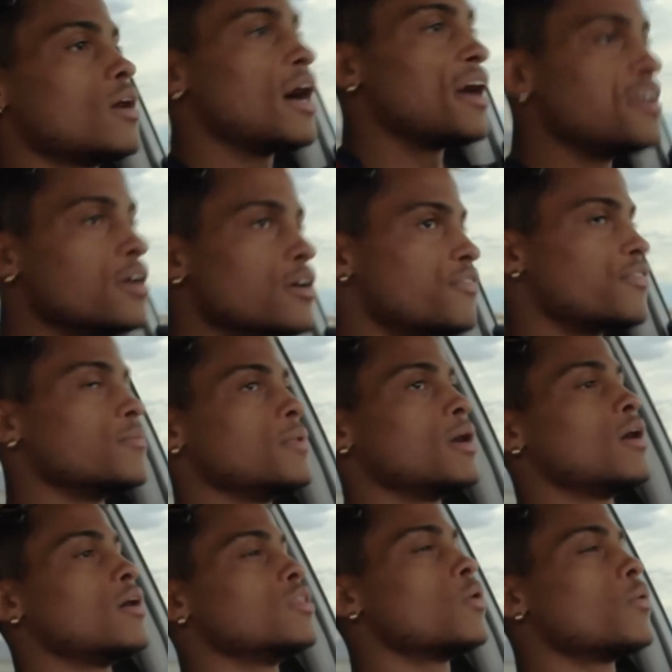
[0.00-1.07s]
a year from
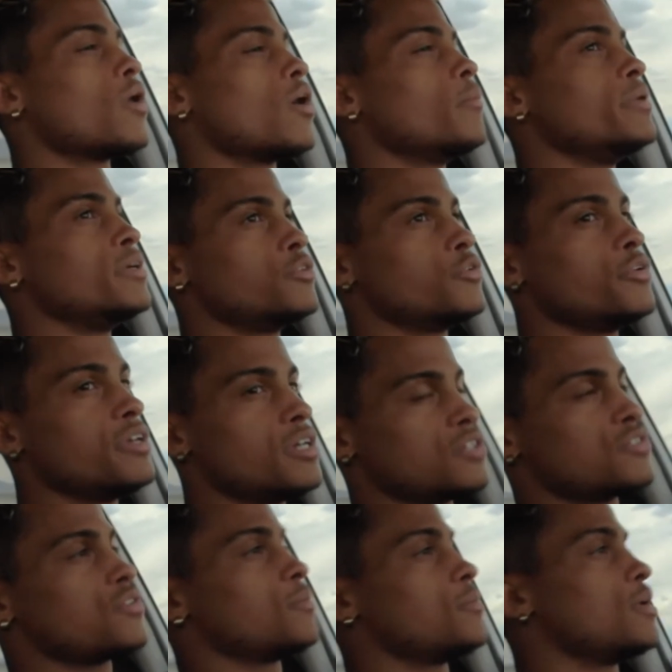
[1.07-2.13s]
now. I know where I'll be 2 years
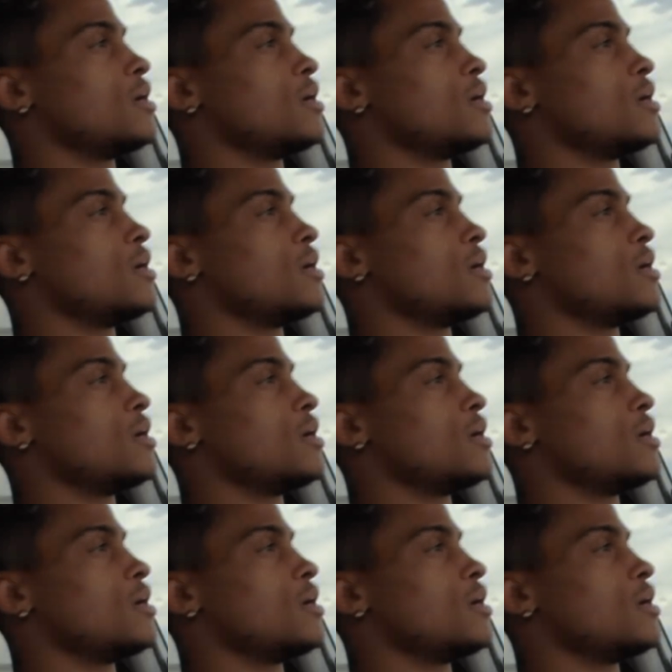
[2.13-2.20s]
from